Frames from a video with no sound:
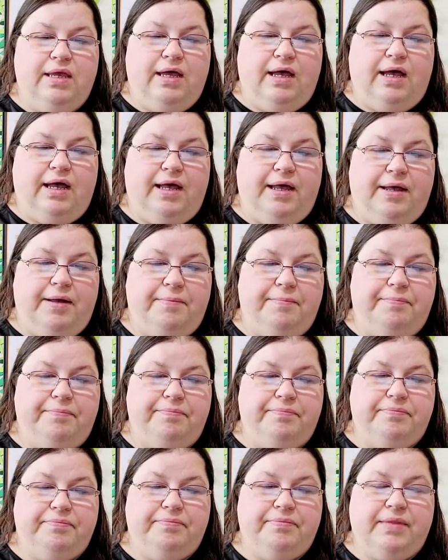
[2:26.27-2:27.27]

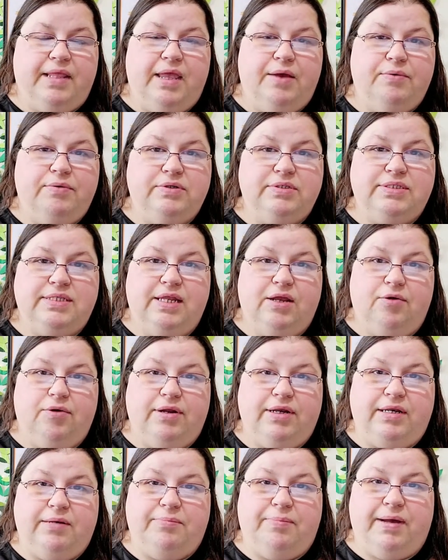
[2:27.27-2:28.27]
Um, it was
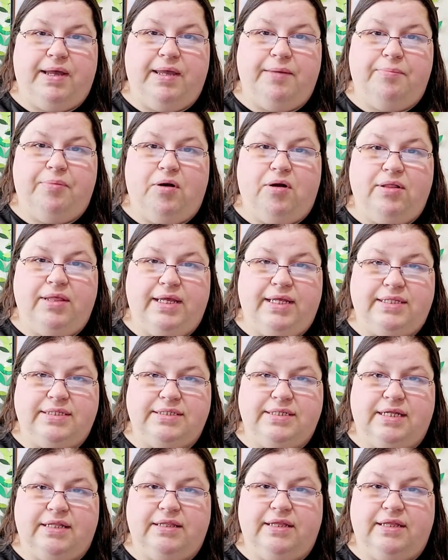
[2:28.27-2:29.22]
narrated by Paul Ansdell.